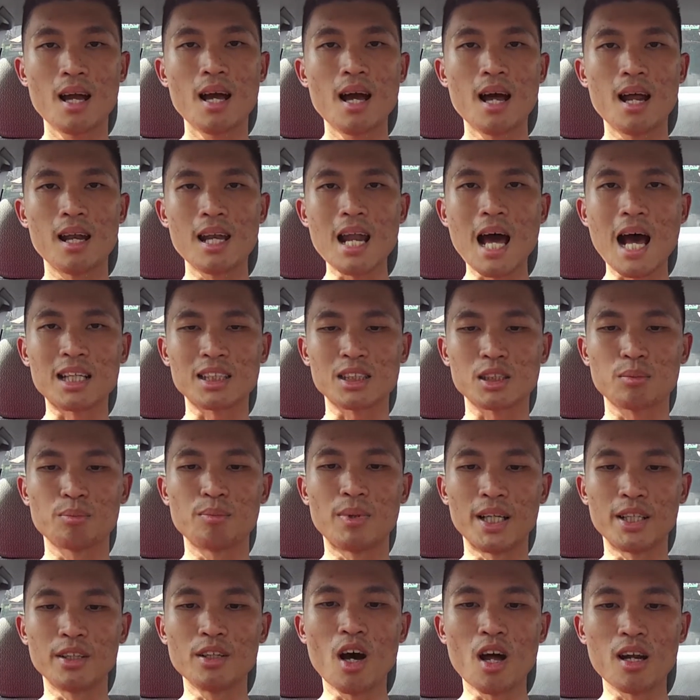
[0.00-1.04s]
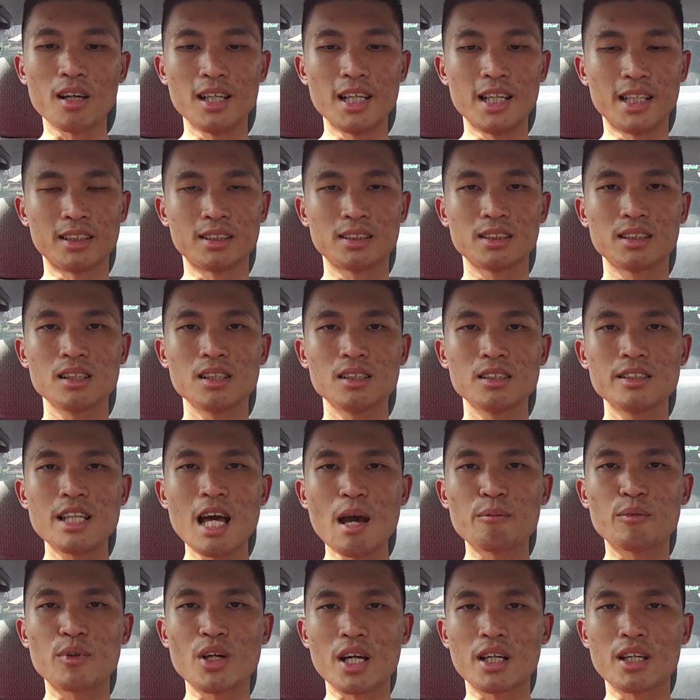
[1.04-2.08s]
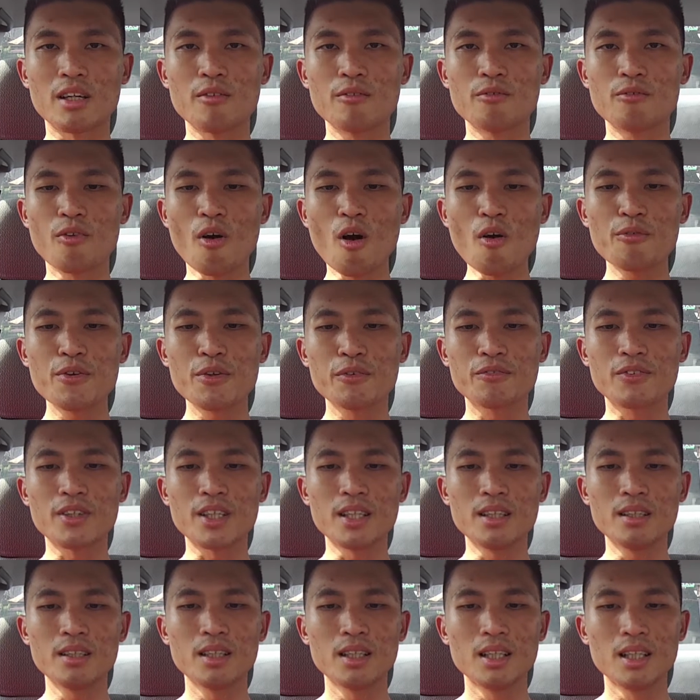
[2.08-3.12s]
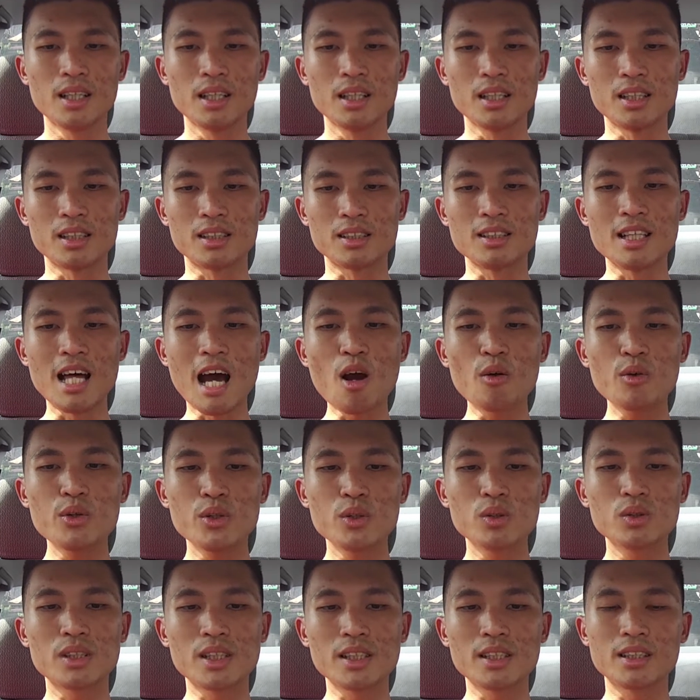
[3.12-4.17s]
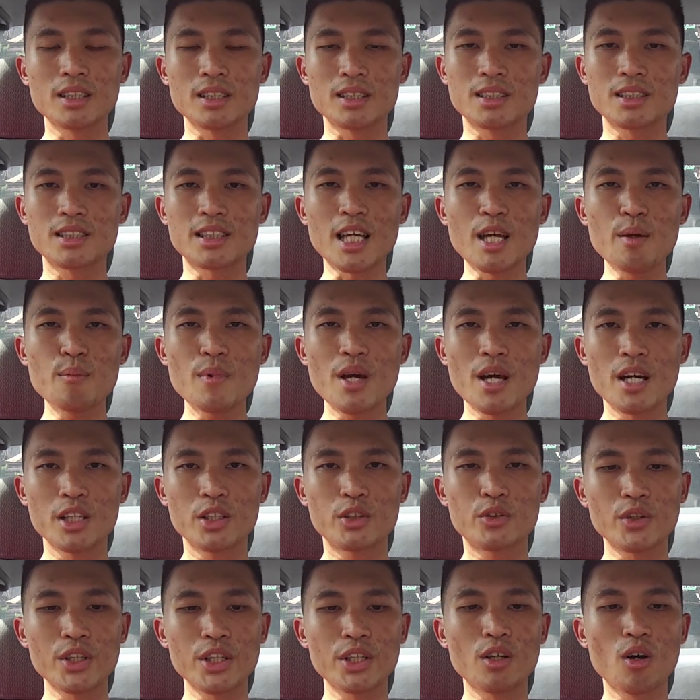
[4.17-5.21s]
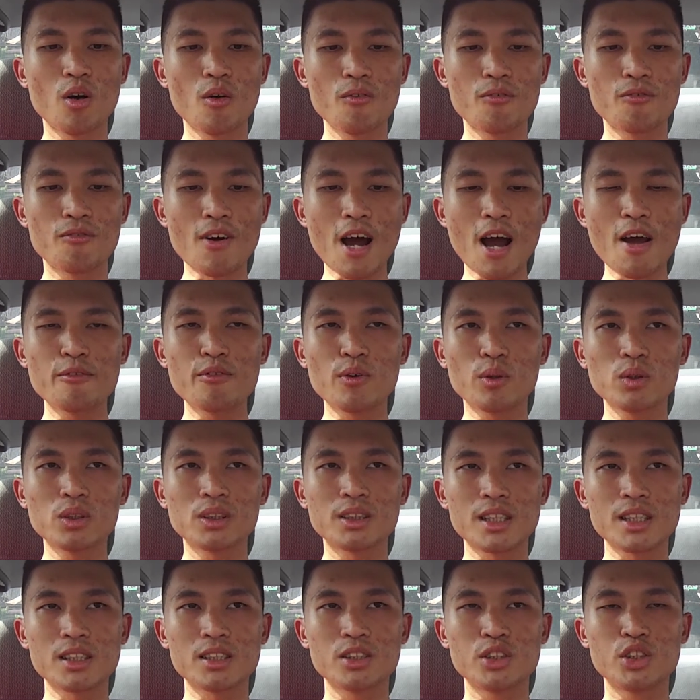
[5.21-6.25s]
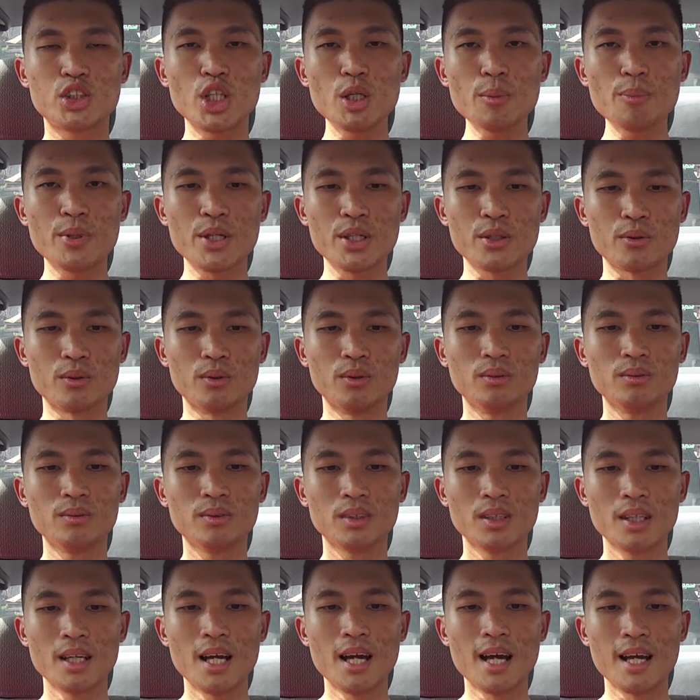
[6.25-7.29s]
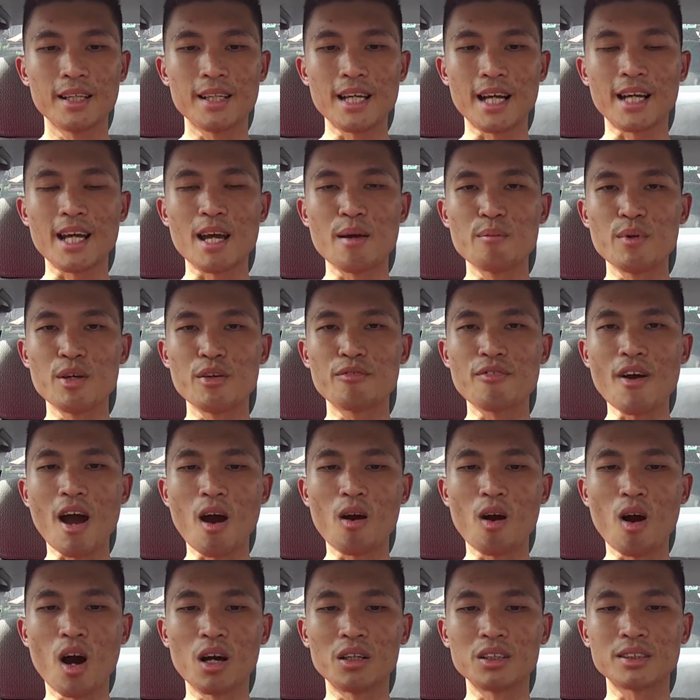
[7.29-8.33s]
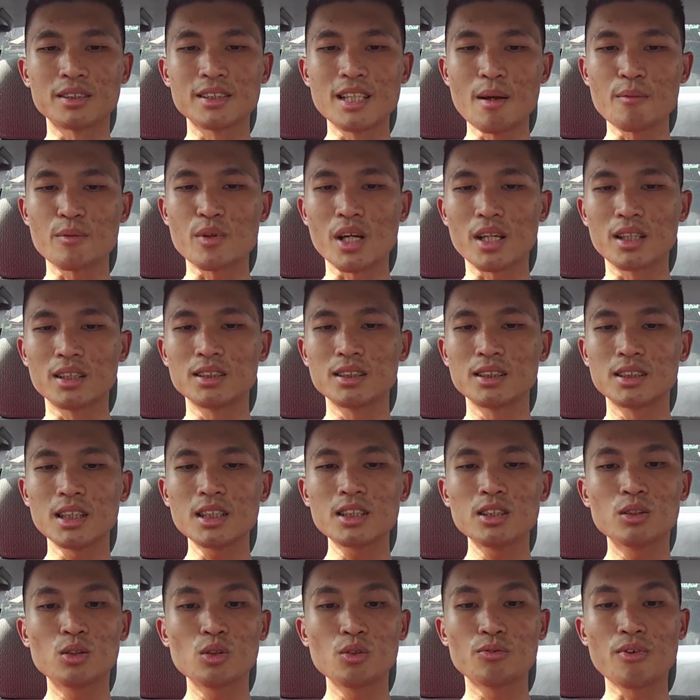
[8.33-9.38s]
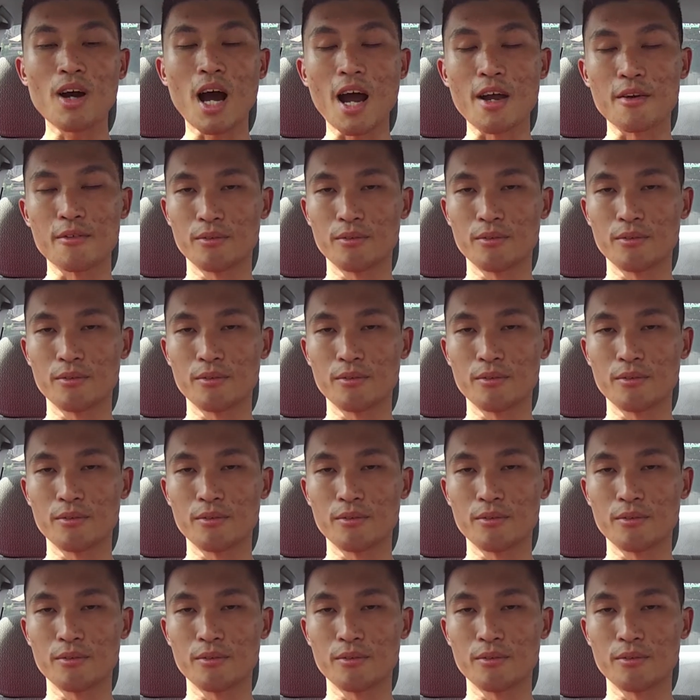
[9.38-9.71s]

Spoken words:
Last but not least, Snapdragon 450 is now using the same Adreno 506 GPU that can be found on Snapdragon 625.